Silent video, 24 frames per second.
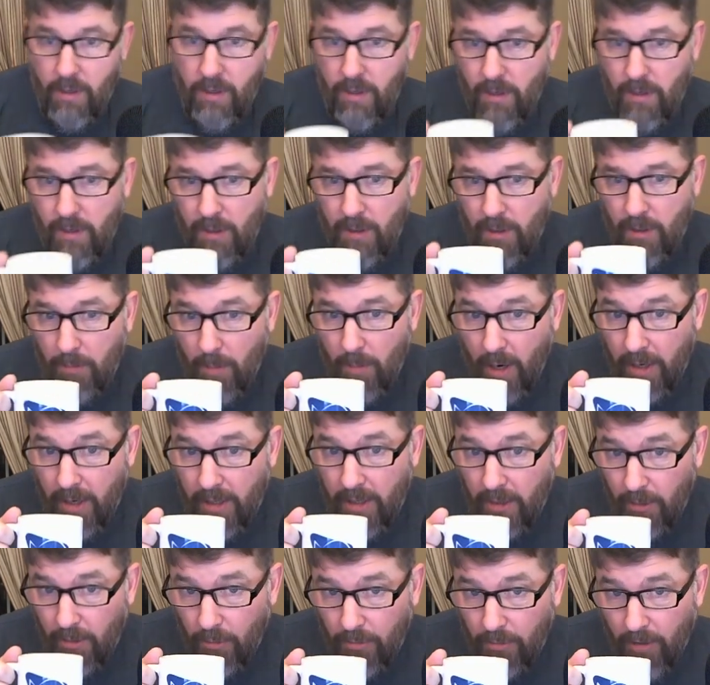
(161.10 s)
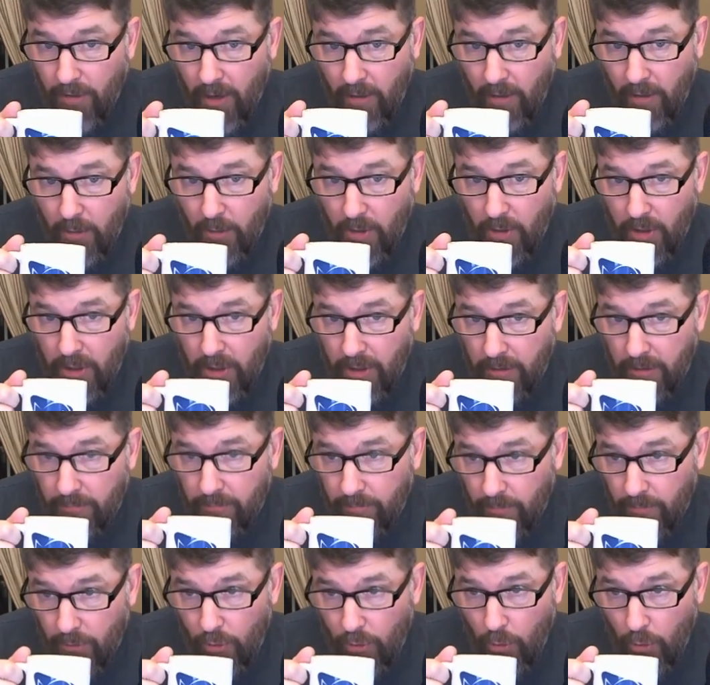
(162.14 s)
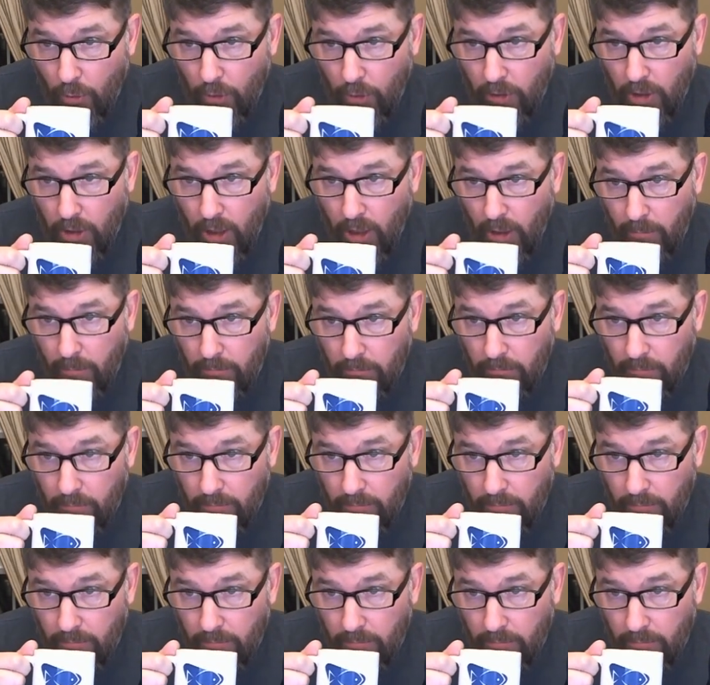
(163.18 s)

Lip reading: In my Ecotech Marine Tour Cup